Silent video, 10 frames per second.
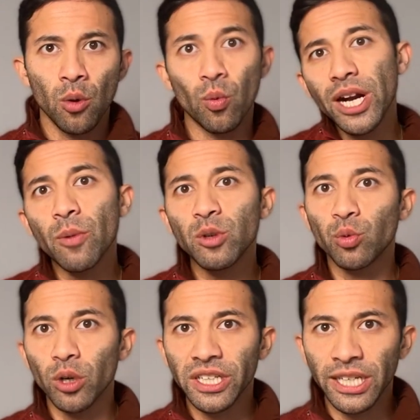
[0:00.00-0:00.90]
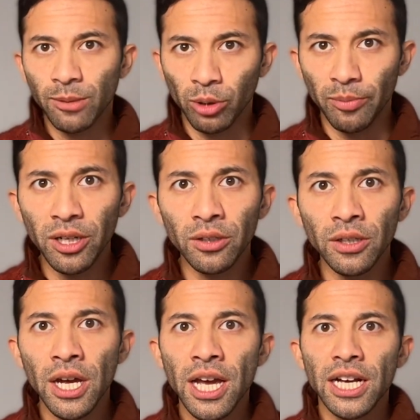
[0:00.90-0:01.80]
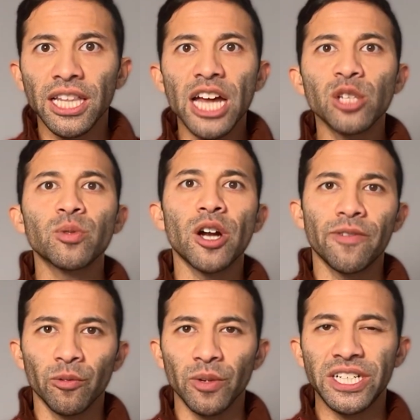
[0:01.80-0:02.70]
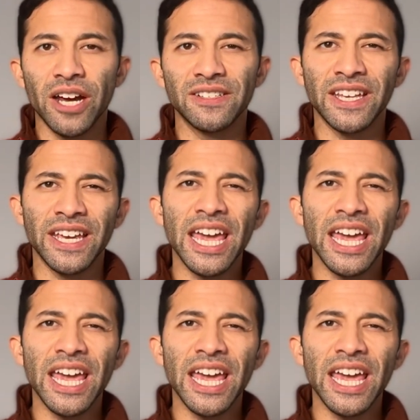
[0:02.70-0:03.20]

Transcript: When I was working in Premiere, clients would often reach out and say,